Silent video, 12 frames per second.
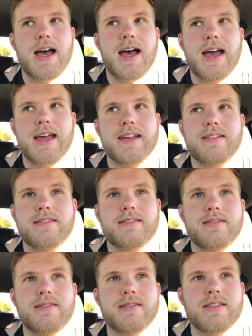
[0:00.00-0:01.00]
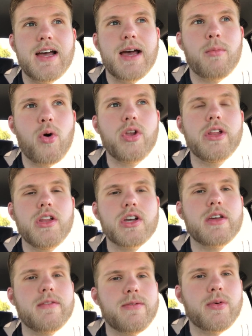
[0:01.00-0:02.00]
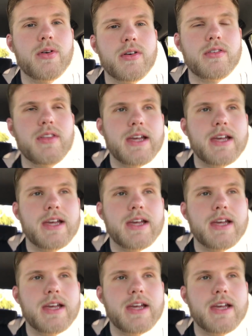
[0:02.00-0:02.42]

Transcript: I I'm only looking forward,